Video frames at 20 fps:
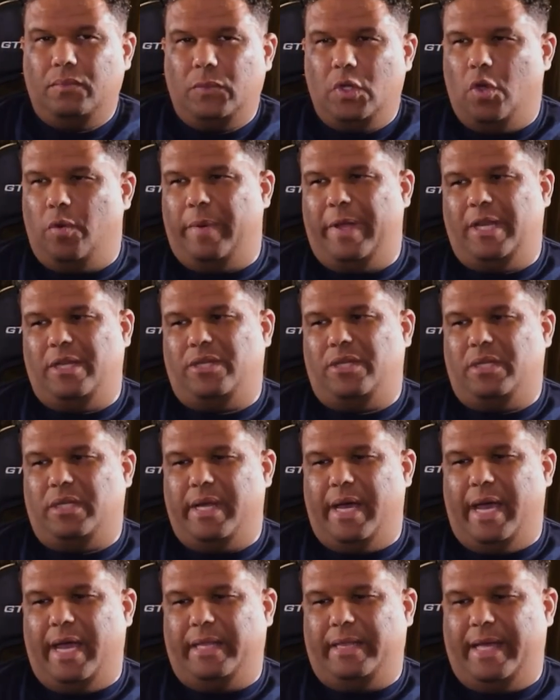Nobody should
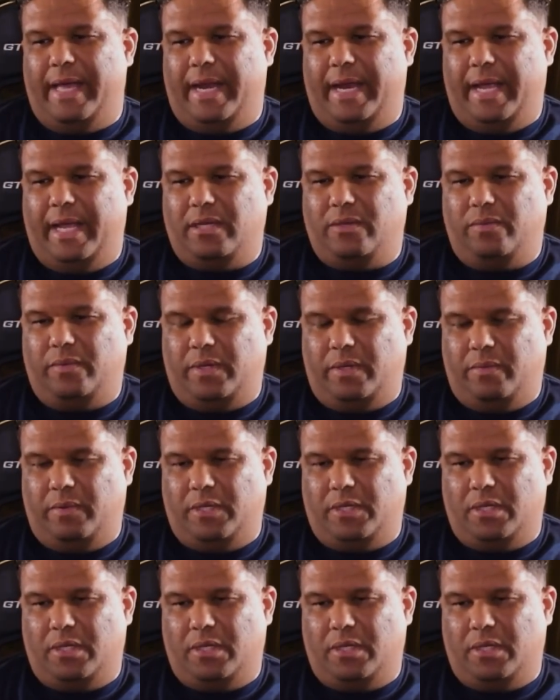die at that age. We